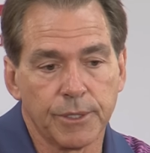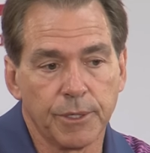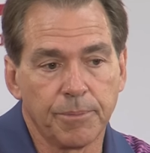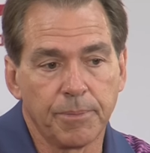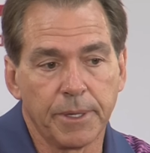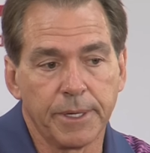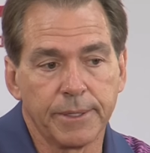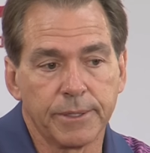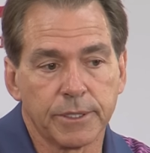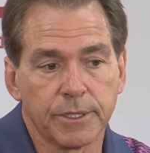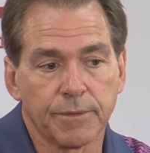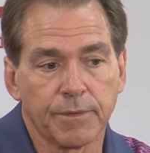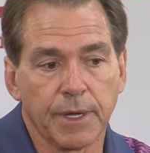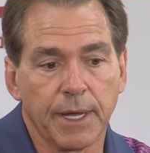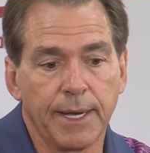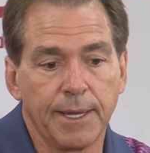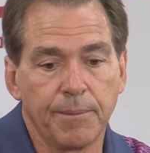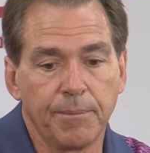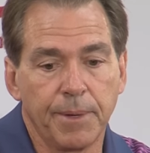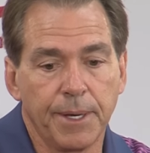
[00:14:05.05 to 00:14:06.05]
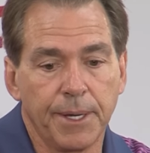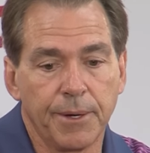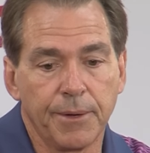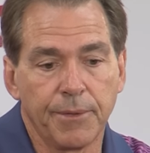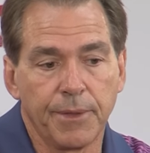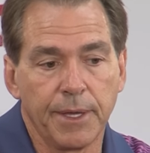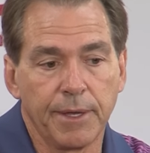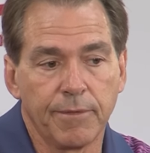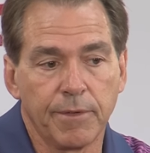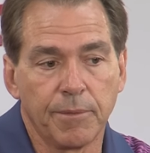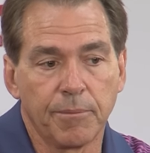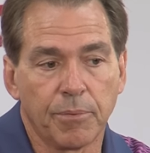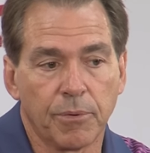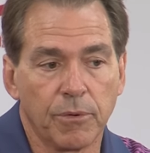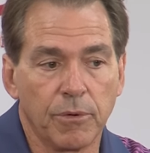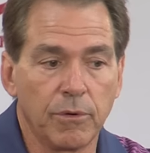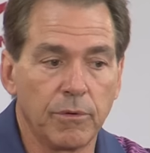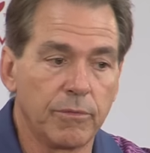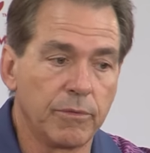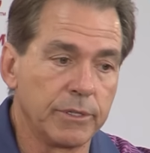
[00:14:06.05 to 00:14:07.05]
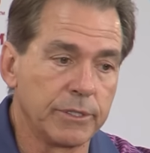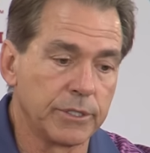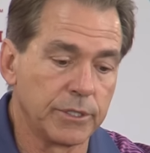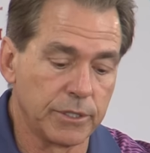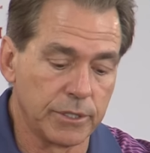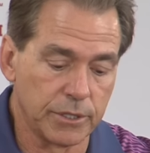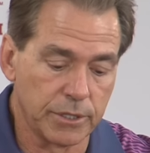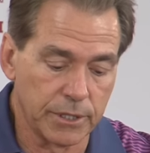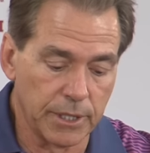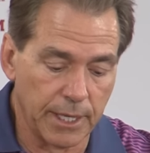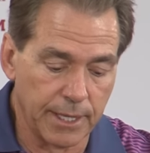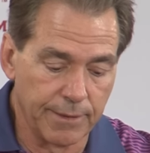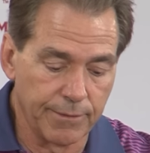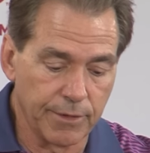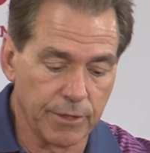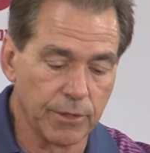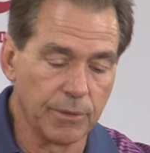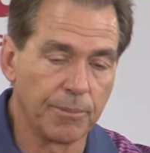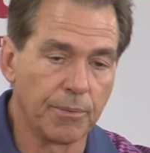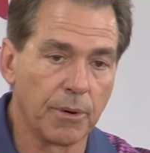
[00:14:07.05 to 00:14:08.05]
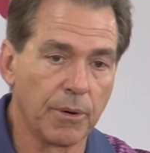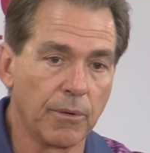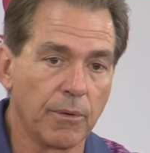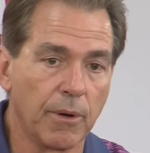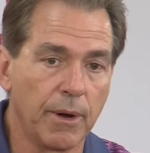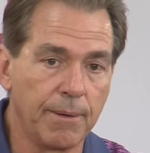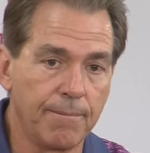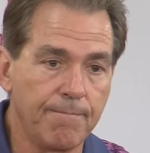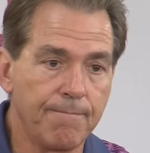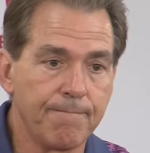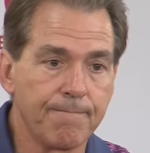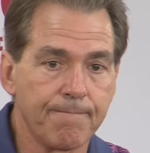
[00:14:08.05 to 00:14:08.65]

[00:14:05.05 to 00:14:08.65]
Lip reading: Their players have gotten better. They've improved, which is a sign of a good program.